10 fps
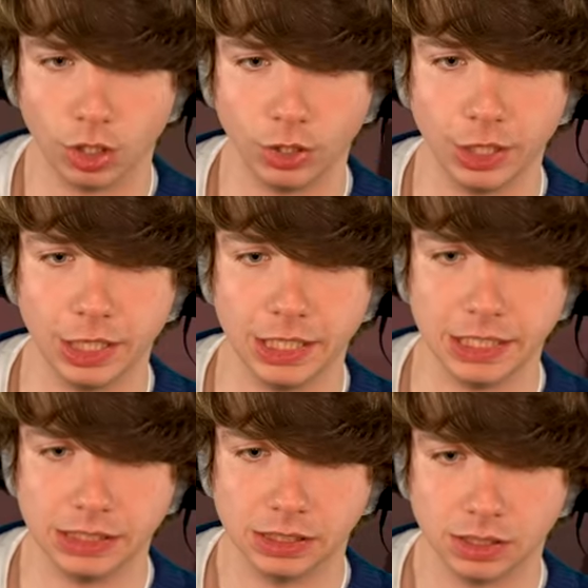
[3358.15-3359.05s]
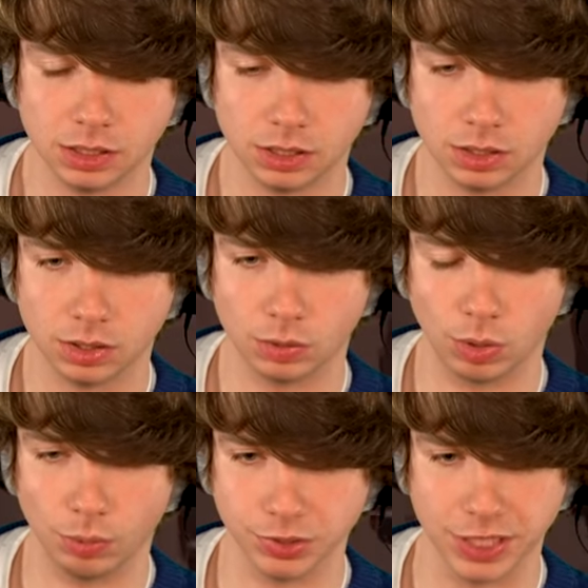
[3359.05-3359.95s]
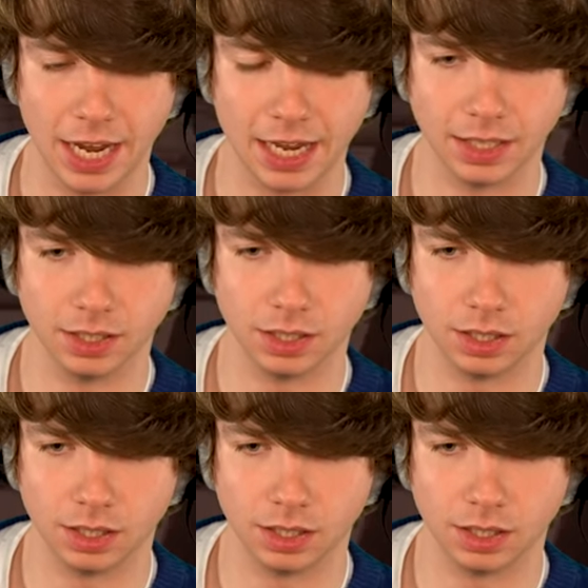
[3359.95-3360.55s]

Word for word: Hurry! What was that?